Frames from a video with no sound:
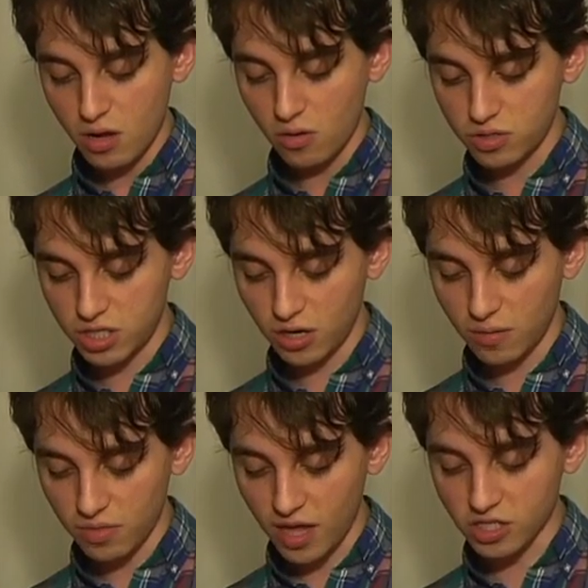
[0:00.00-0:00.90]
Oh
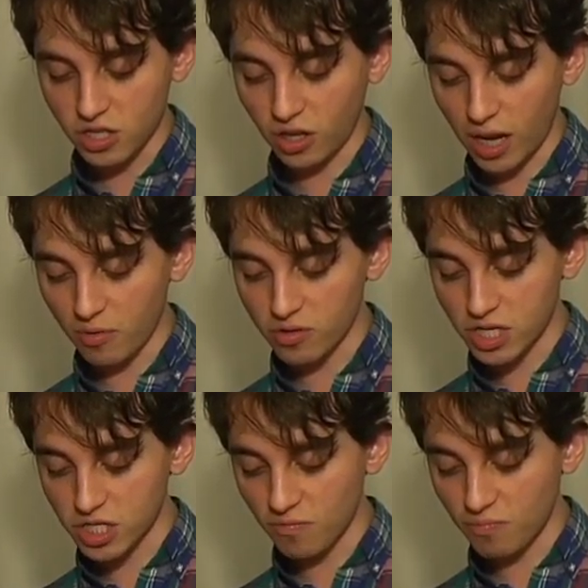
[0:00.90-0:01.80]
dear. Thanks to the
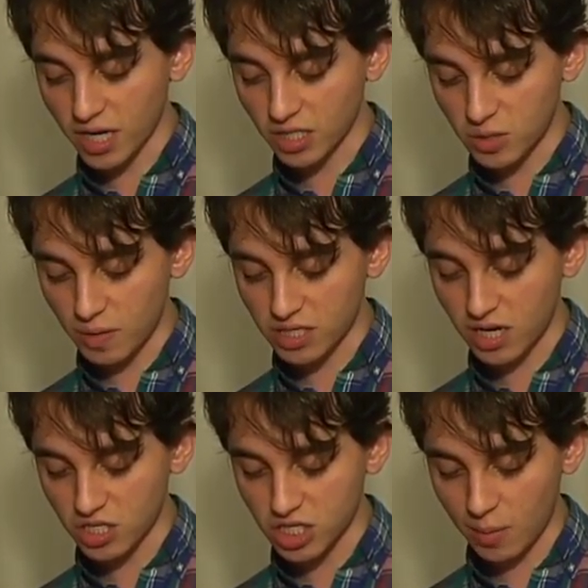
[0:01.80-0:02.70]
glamorization of pregnancy by
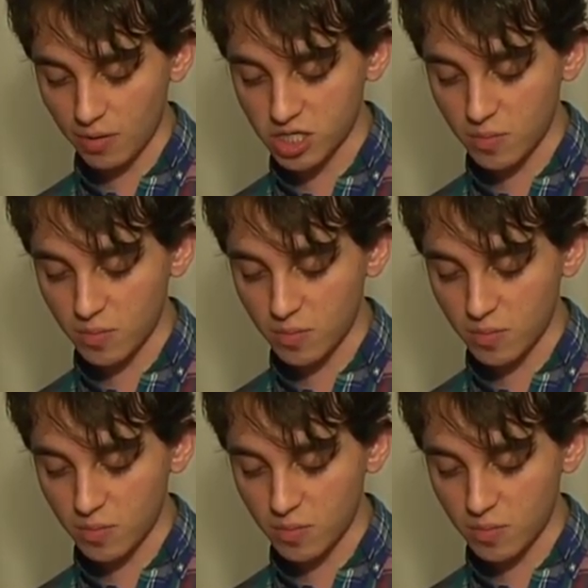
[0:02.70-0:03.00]
today's celebrities,